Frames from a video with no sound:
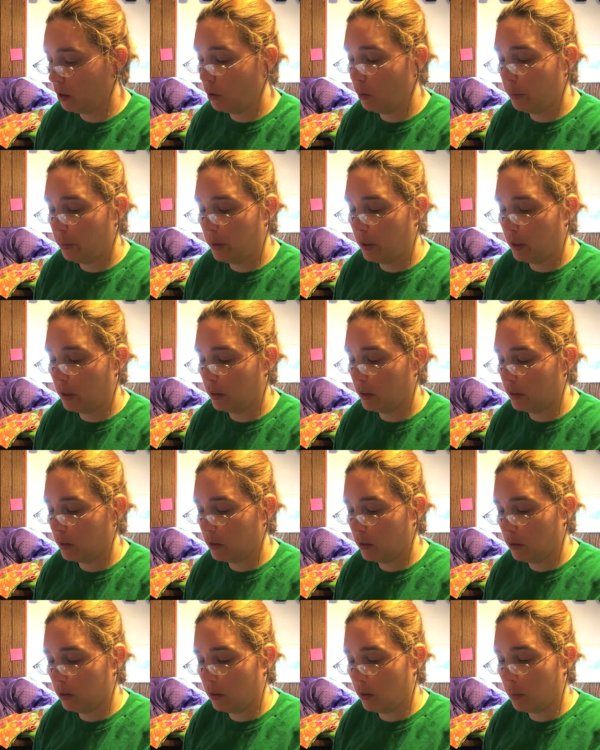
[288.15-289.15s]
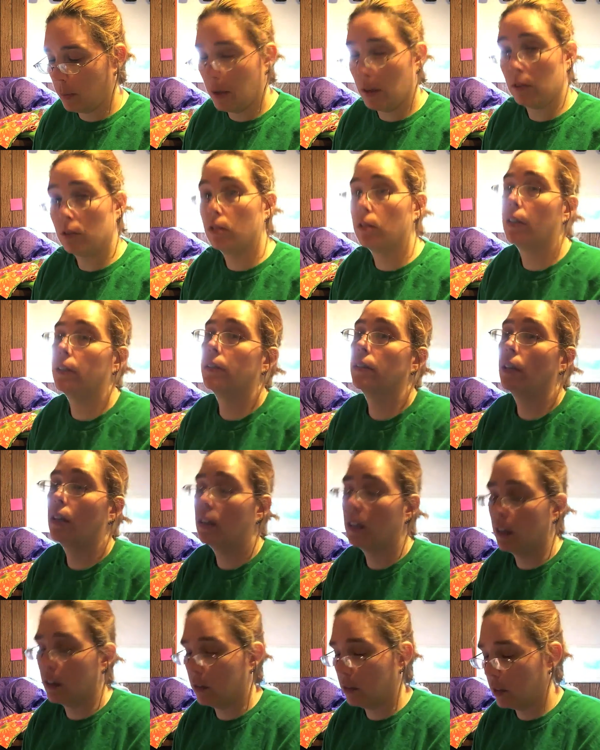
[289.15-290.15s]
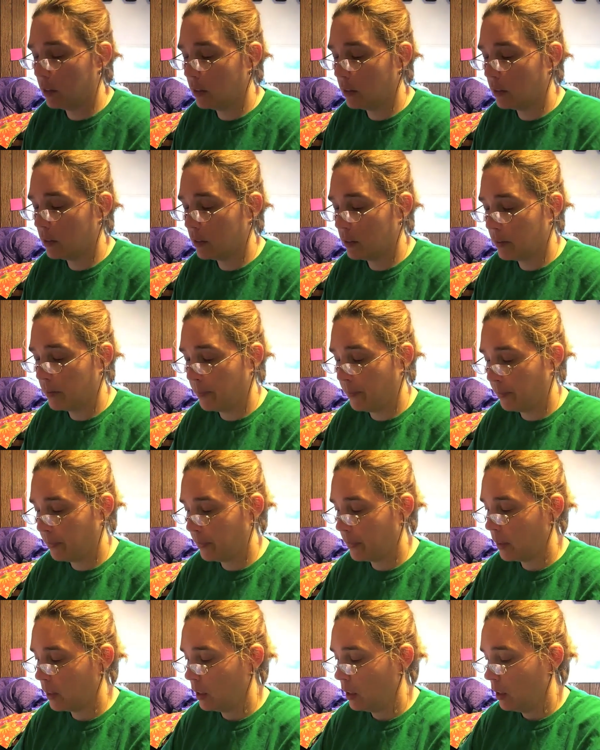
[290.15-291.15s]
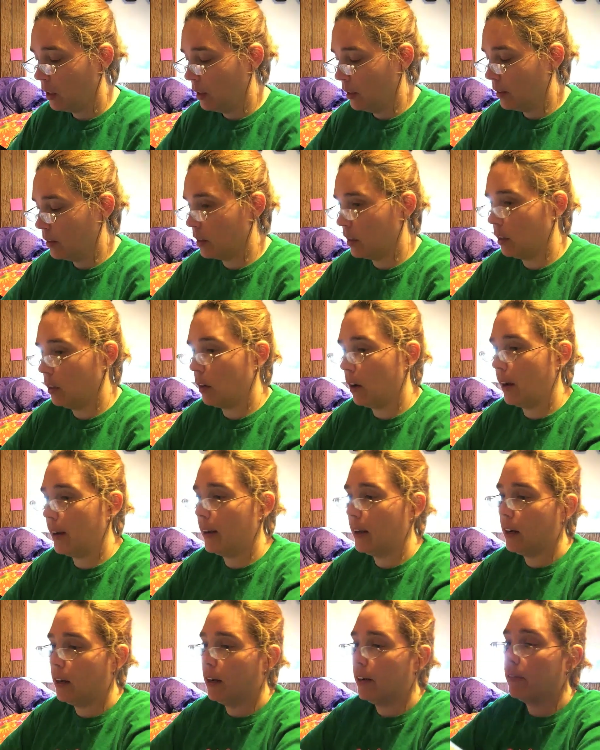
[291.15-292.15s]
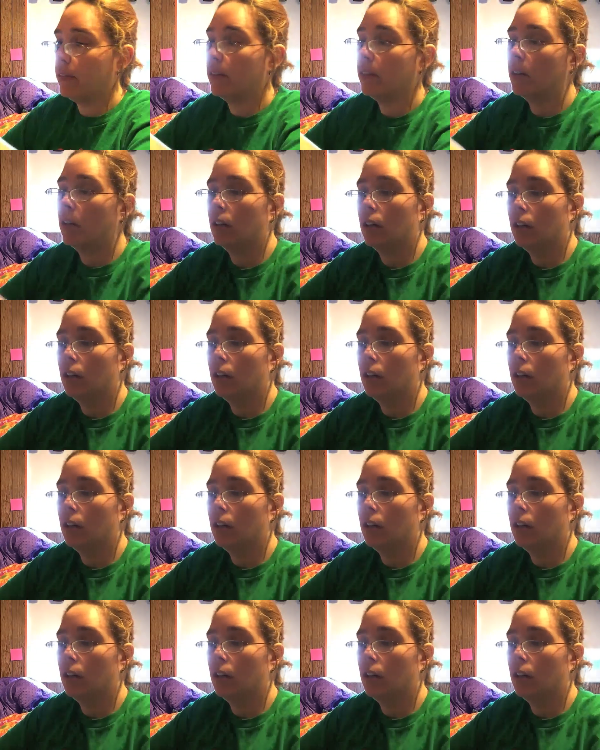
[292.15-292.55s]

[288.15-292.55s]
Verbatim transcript: opening to turn the pouch right side out is. So I have